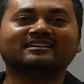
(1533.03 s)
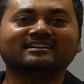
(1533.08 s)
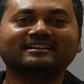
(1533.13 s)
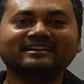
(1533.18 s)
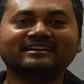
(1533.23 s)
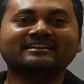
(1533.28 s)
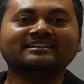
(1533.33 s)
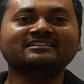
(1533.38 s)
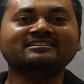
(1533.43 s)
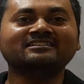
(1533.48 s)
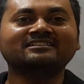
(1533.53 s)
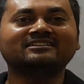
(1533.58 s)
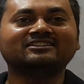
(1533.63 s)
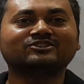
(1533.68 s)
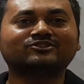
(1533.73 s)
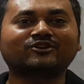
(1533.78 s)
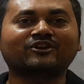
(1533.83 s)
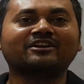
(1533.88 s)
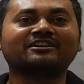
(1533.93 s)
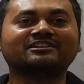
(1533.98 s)
in
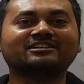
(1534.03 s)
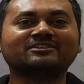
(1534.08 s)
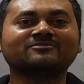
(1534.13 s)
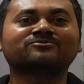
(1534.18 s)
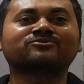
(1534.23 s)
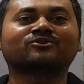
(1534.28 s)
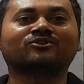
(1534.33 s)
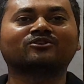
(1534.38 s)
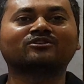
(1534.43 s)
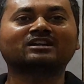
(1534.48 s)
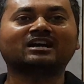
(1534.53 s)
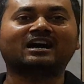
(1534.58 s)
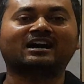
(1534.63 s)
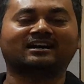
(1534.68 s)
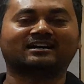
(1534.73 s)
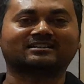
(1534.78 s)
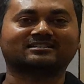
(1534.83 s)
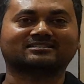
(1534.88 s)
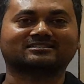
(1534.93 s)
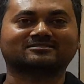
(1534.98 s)
24
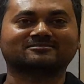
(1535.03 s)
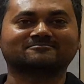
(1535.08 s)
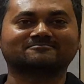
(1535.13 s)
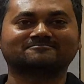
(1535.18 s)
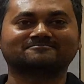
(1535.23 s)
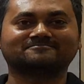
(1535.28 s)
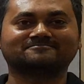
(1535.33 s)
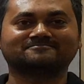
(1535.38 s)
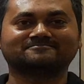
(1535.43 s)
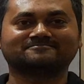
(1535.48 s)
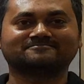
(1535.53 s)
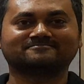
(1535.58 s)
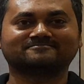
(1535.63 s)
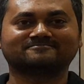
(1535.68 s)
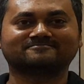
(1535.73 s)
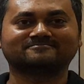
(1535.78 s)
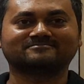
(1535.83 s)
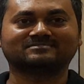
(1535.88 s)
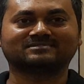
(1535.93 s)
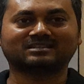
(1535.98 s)
hours.
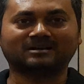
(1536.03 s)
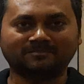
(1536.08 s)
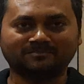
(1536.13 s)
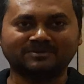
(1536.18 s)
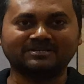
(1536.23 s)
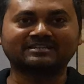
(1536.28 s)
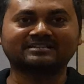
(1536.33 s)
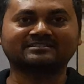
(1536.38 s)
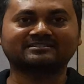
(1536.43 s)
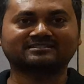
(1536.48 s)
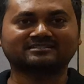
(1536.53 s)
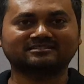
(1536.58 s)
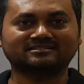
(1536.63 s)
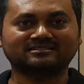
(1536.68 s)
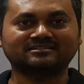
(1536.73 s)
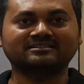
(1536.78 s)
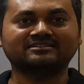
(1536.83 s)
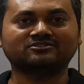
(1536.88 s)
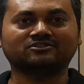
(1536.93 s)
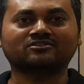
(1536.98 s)
Completes
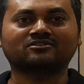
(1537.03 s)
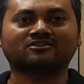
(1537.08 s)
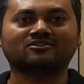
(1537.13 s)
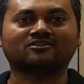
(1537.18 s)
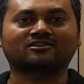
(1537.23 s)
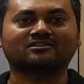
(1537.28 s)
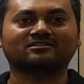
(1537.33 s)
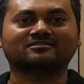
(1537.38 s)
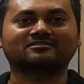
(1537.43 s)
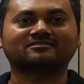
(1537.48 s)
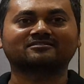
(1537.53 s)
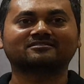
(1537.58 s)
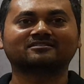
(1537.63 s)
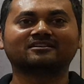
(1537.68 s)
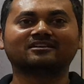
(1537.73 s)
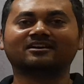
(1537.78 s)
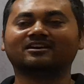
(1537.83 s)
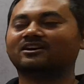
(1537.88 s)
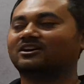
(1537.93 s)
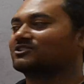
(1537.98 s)
it or not?
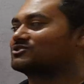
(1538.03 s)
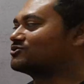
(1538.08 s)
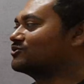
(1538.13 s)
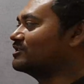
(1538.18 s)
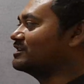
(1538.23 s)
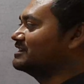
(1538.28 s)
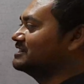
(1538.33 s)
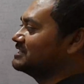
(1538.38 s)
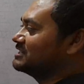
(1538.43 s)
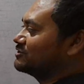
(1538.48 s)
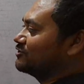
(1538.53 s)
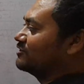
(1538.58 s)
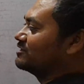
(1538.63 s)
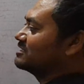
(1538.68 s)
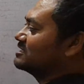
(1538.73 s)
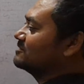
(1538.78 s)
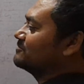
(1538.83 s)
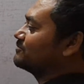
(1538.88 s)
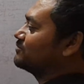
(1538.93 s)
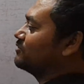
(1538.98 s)
So in
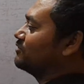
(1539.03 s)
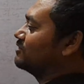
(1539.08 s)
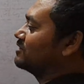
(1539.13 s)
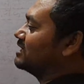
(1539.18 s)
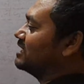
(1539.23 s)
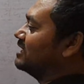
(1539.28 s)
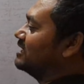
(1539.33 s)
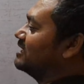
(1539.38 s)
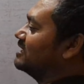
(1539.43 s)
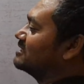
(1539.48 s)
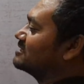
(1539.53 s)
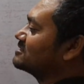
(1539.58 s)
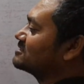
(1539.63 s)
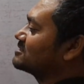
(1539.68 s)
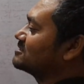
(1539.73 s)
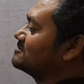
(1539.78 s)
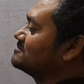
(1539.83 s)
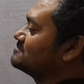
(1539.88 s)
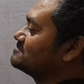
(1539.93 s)
24 hours,